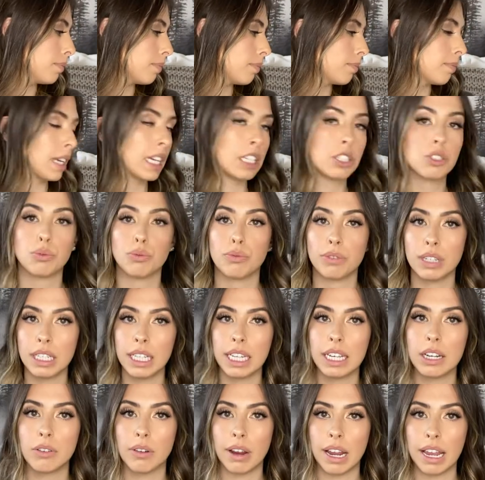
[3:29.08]
it's
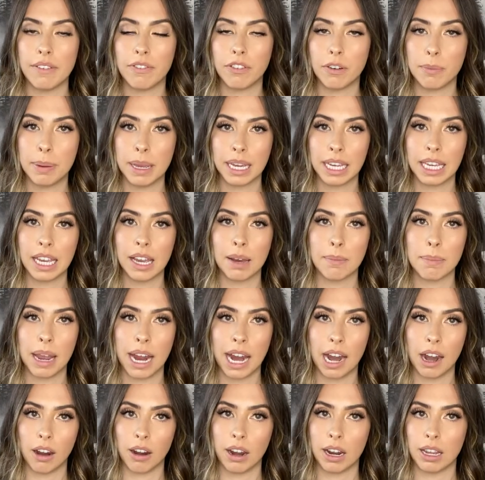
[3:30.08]
really great for picking up
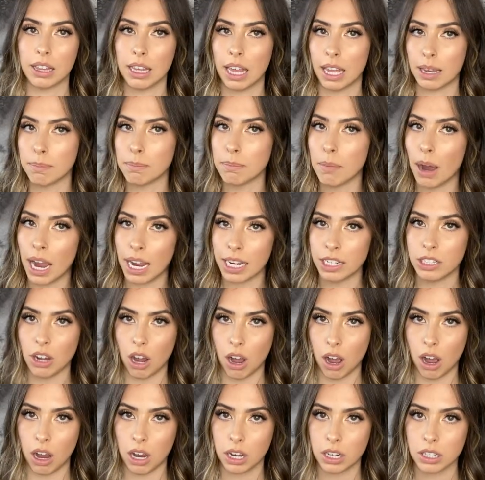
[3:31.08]
hair. And like my
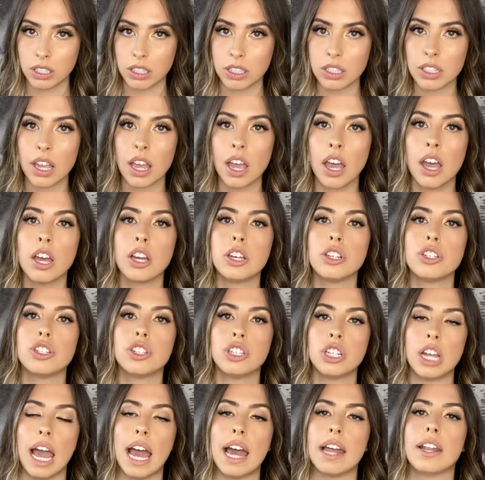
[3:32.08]
dogs
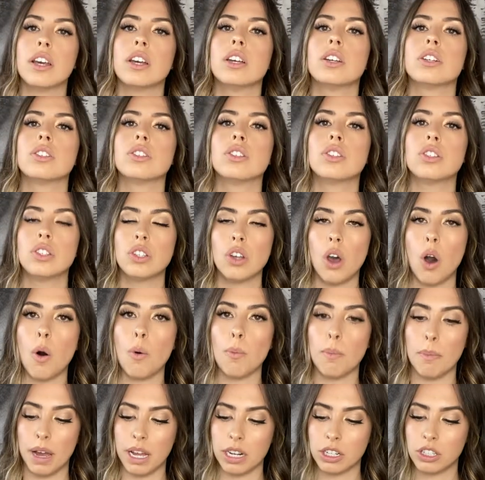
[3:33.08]
shed so
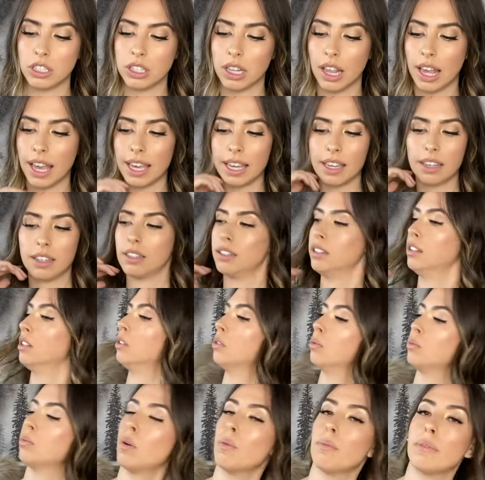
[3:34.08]
much. Like
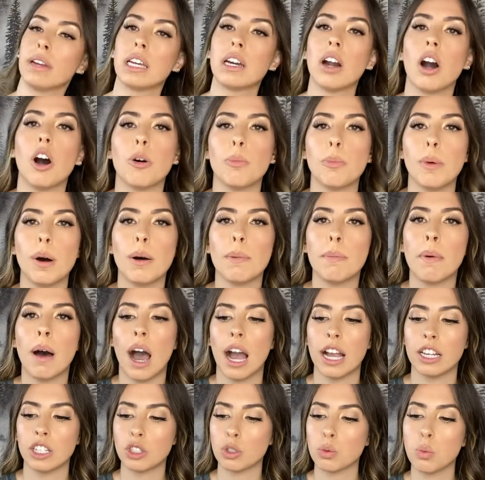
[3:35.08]
when we comb them,
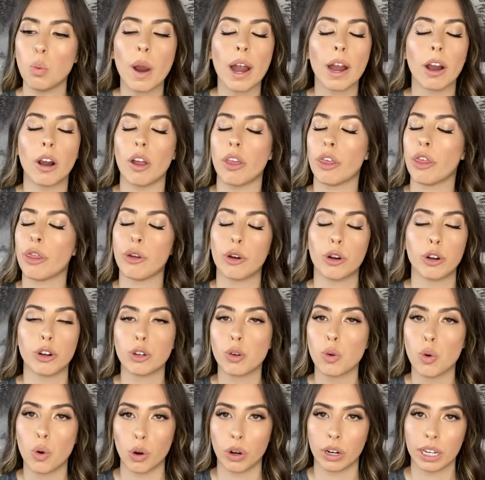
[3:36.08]
I swear a third
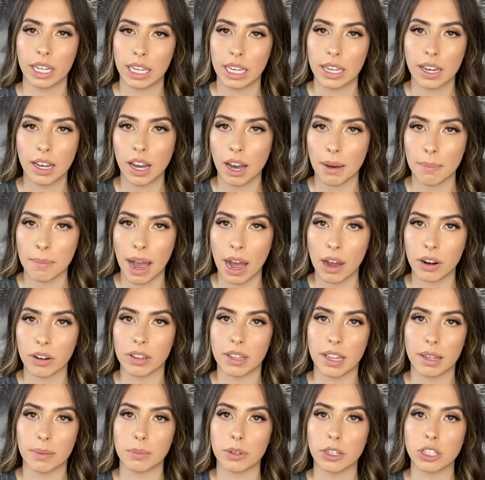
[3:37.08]
corgi could come out of
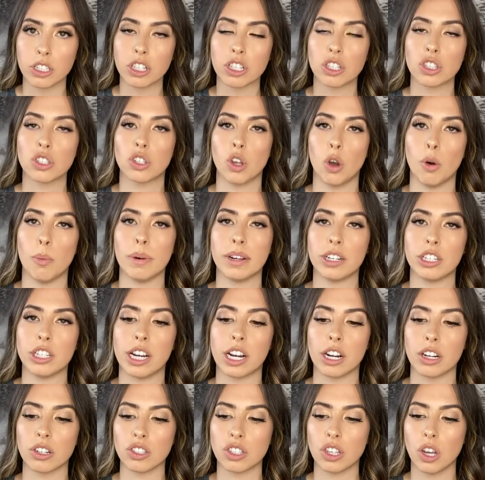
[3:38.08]
them. There's just so much
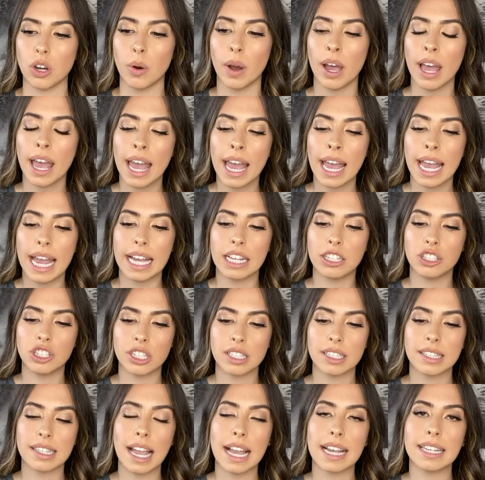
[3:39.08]
hair. So it's
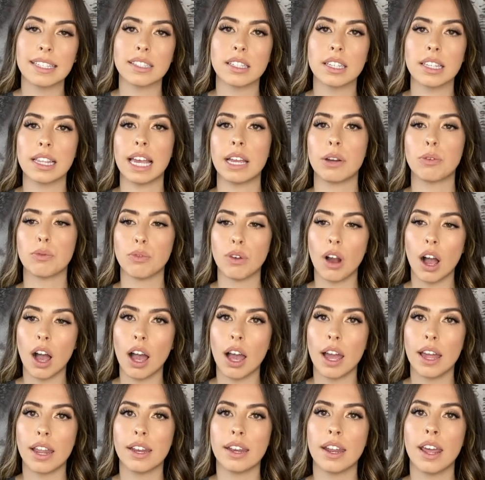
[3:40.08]
just nice to like
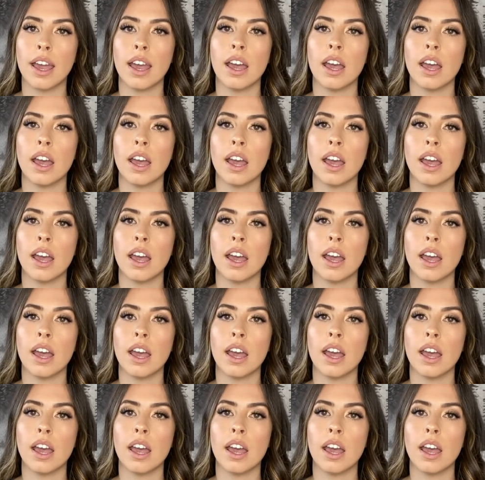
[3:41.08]
run